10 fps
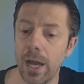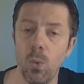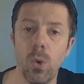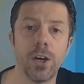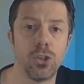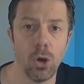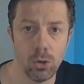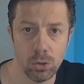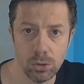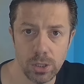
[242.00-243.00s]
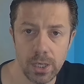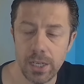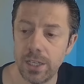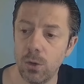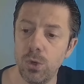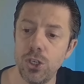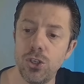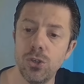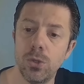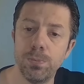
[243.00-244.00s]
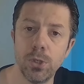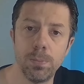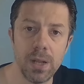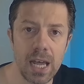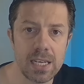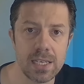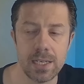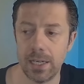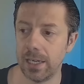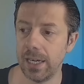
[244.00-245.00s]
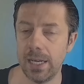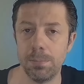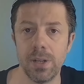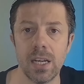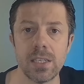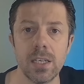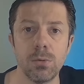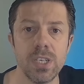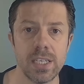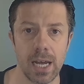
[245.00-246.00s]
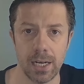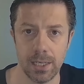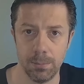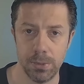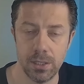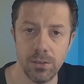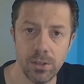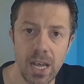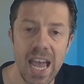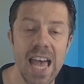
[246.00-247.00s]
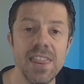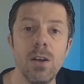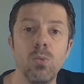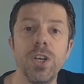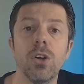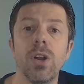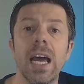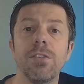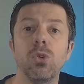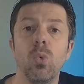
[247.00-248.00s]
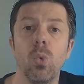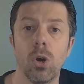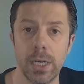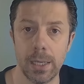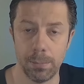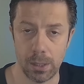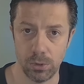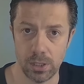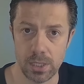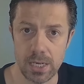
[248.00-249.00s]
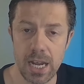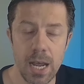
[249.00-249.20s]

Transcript: were told that we should put plastic in plastic recycling bins, and then we don't have to worry about this.